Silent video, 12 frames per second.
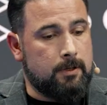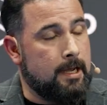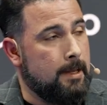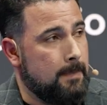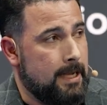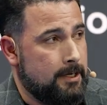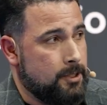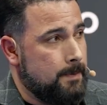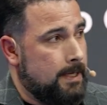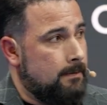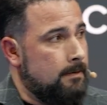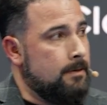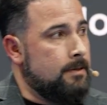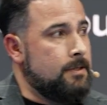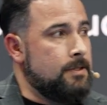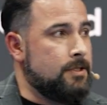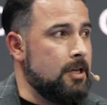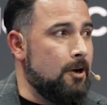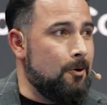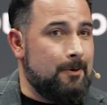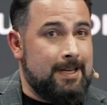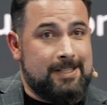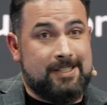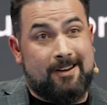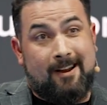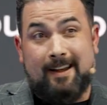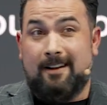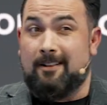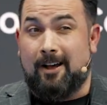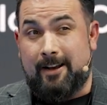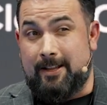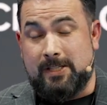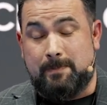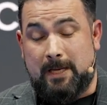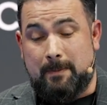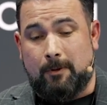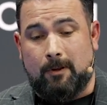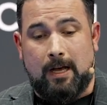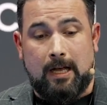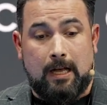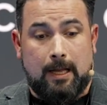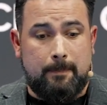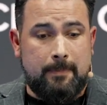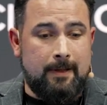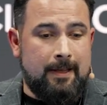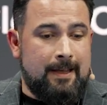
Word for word: client management. So he's signing a lot of these people up